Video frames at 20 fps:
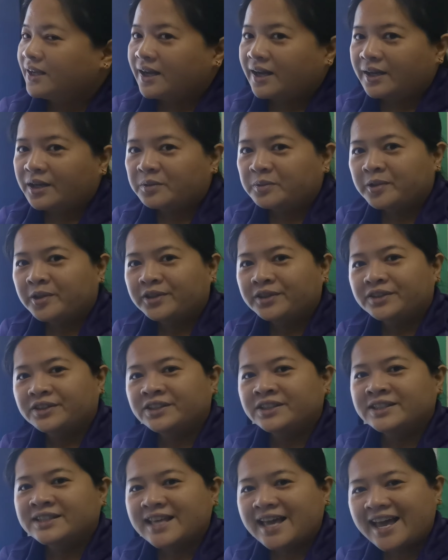I hope you
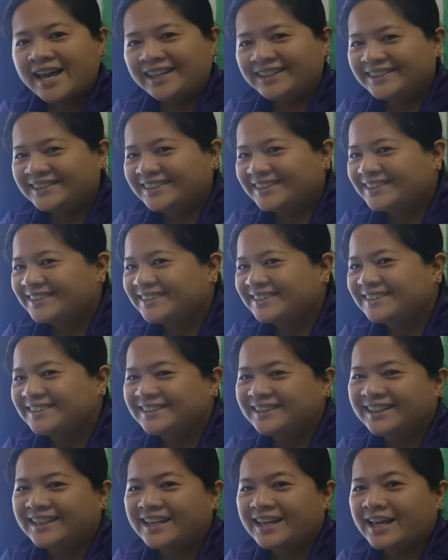understand.
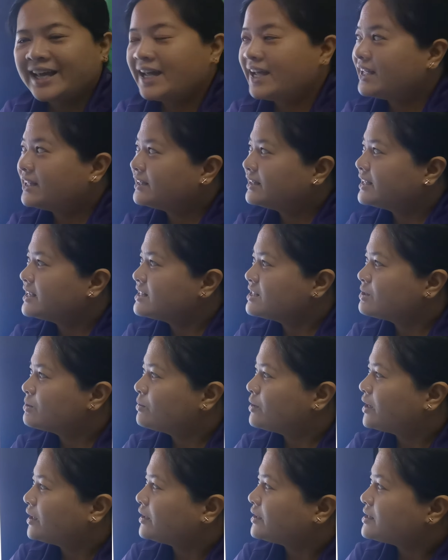And this
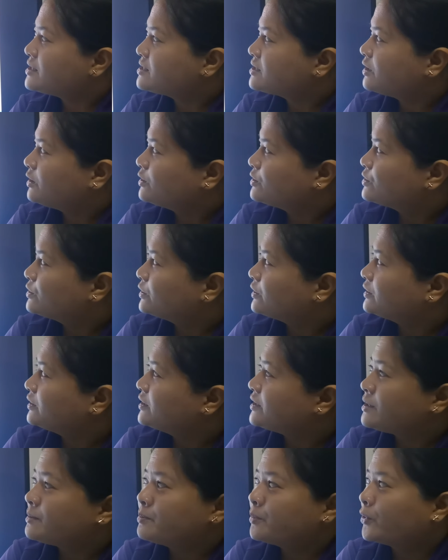one is also
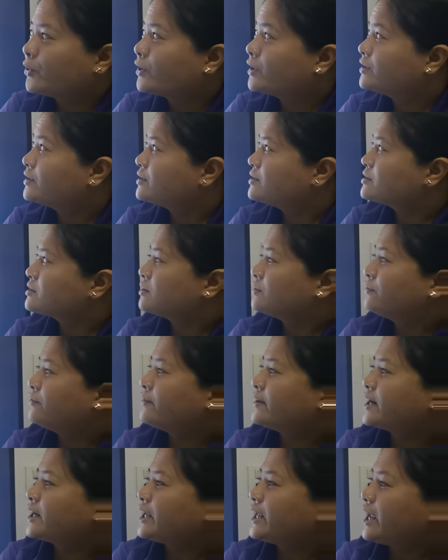the importance of
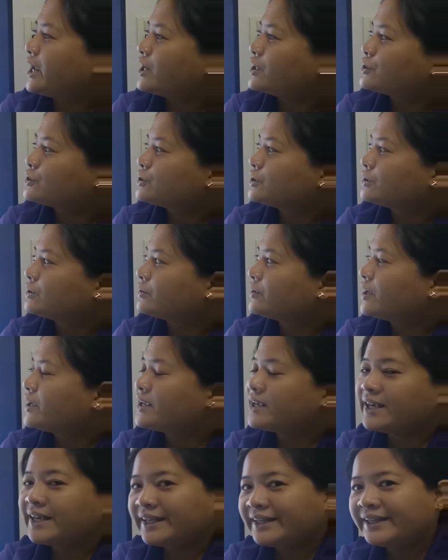variation.
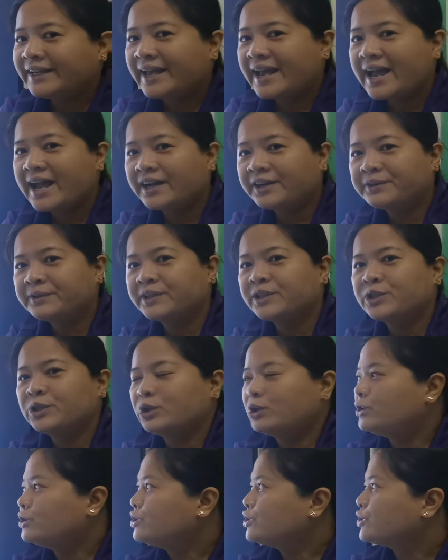Okay, in
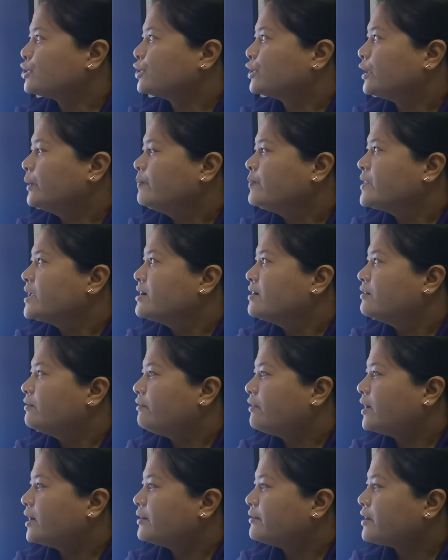agriculture,
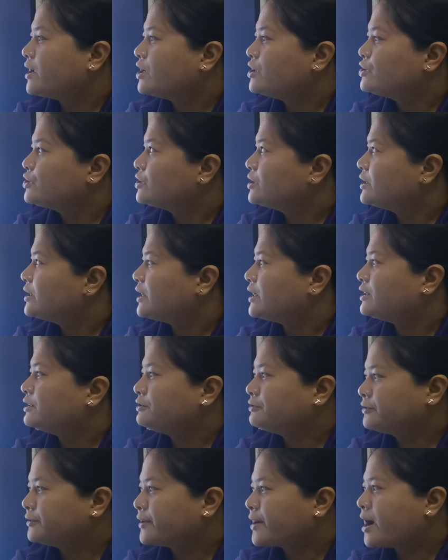variation
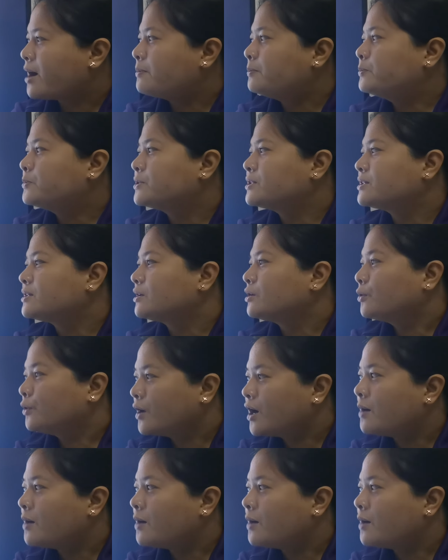in crops